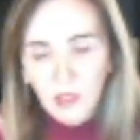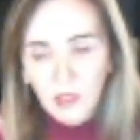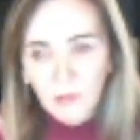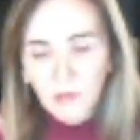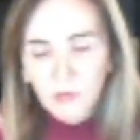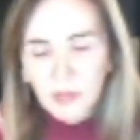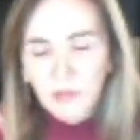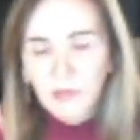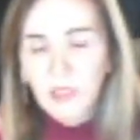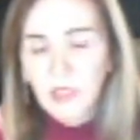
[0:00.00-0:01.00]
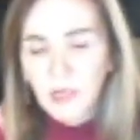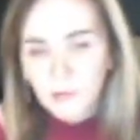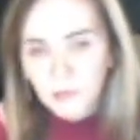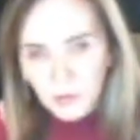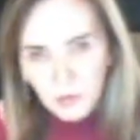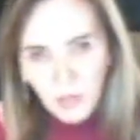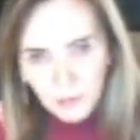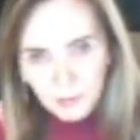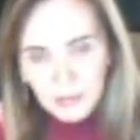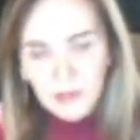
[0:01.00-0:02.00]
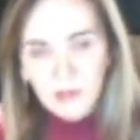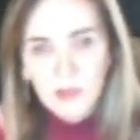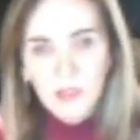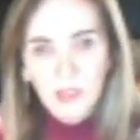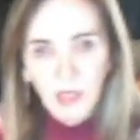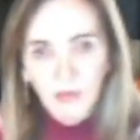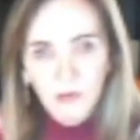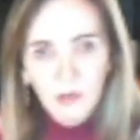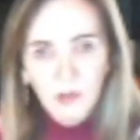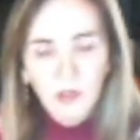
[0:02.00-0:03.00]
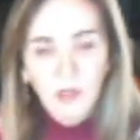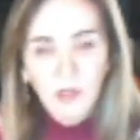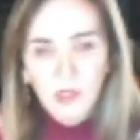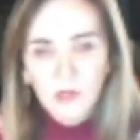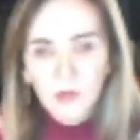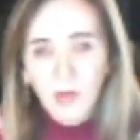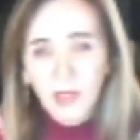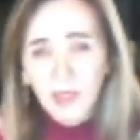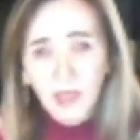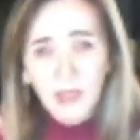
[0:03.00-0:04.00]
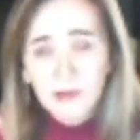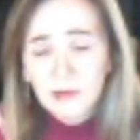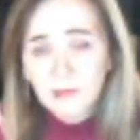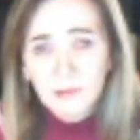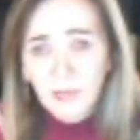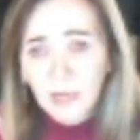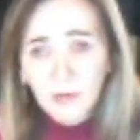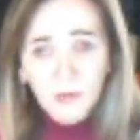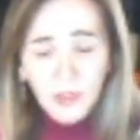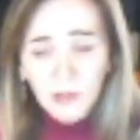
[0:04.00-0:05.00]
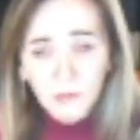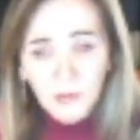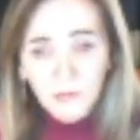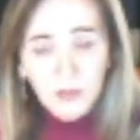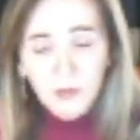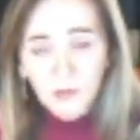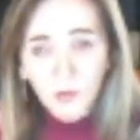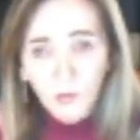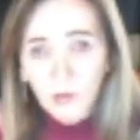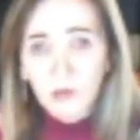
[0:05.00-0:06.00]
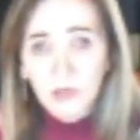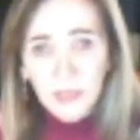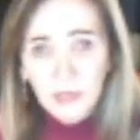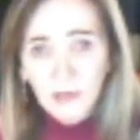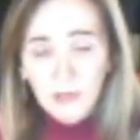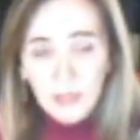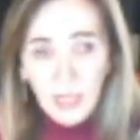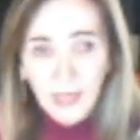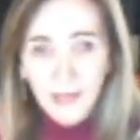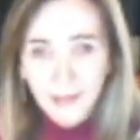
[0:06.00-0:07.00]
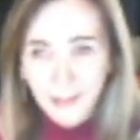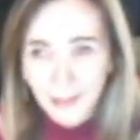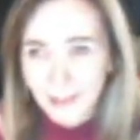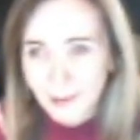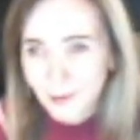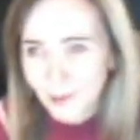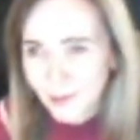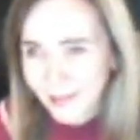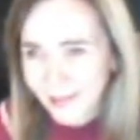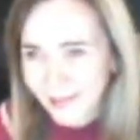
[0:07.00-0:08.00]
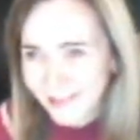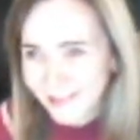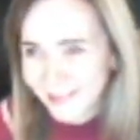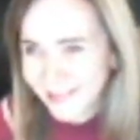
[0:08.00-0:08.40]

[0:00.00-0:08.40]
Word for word: I really think it helps put a lot of pieces together. So I don't care if we have to do more work. Get into the class, okay?